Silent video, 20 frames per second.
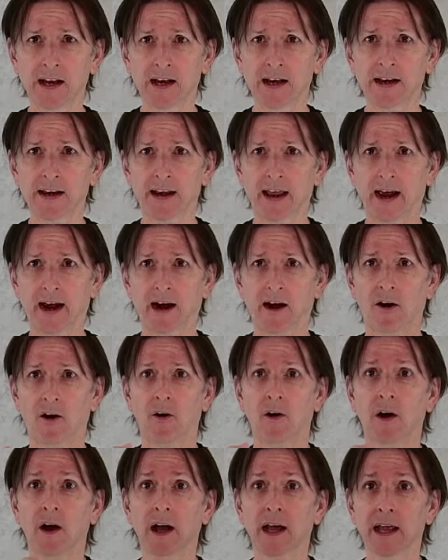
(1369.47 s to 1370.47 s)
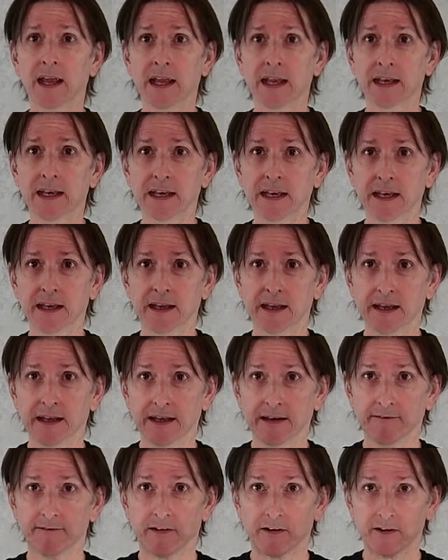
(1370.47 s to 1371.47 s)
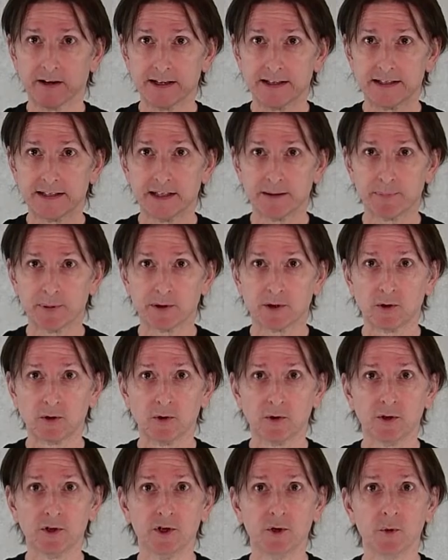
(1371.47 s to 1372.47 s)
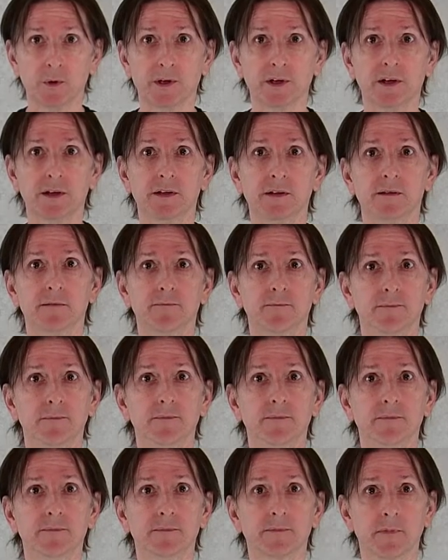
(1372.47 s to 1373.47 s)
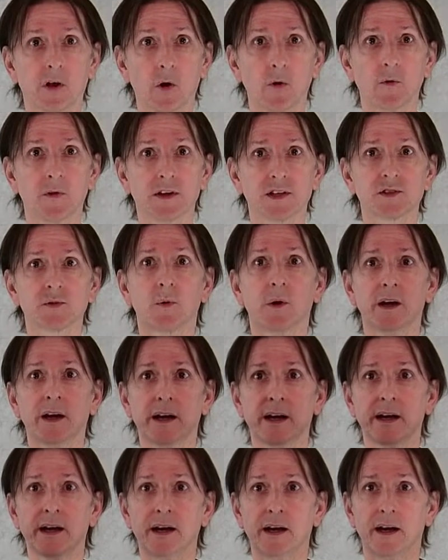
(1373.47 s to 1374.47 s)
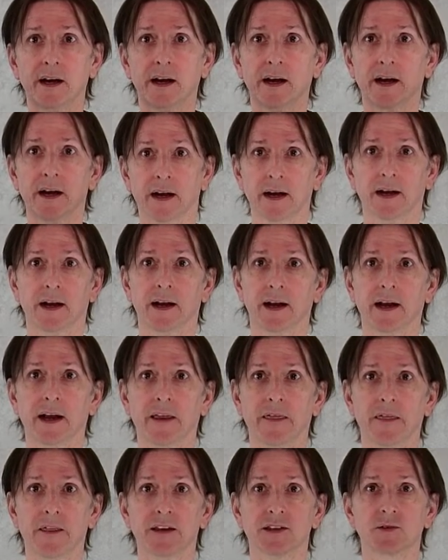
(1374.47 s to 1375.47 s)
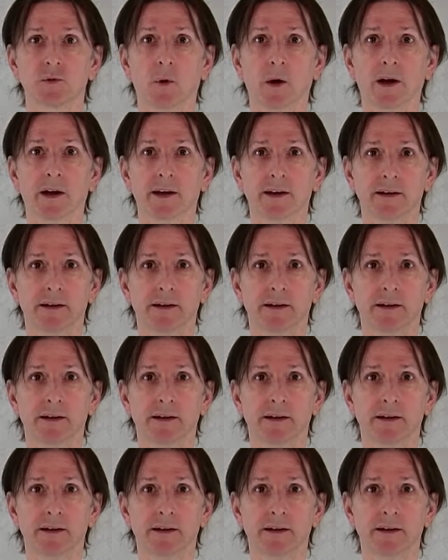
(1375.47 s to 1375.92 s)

Now, very typical, you would go this way and this way.